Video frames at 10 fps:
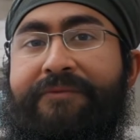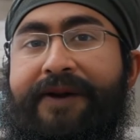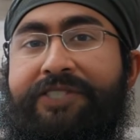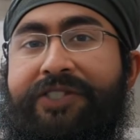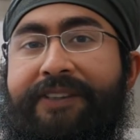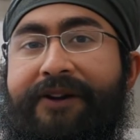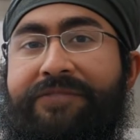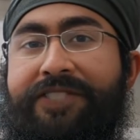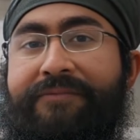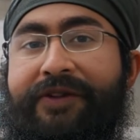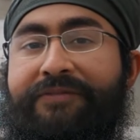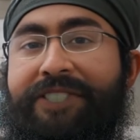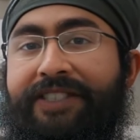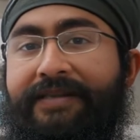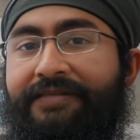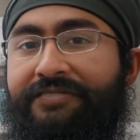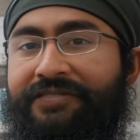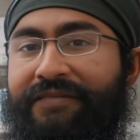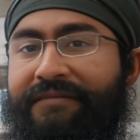and prevention of severe disease.